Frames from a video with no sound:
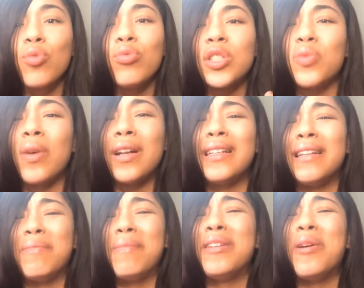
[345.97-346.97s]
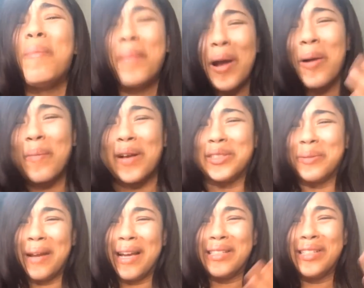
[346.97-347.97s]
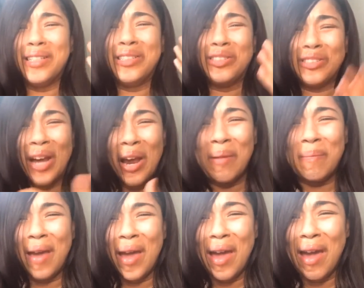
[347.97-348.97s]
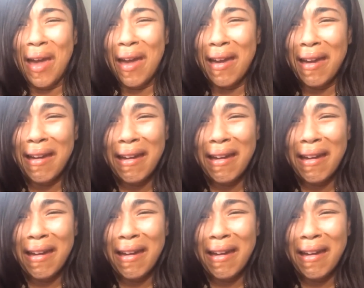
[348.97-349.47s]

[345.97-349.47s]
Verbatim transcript: You just wanted to, you peer pressure me into this shit, man.